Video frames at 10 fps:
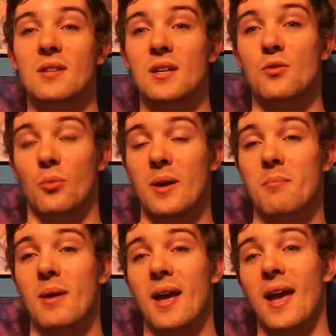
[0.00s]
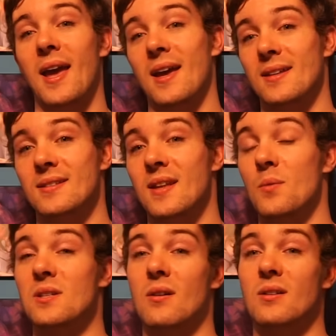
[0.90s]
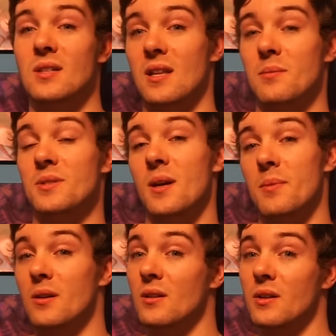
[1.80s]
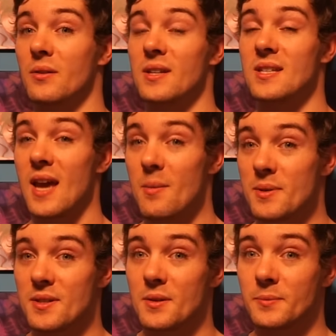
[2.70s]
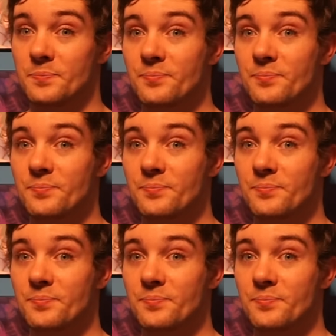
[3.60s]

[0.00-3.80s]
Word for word: the Grimm hands that we saw Salem summon earlier in this episode.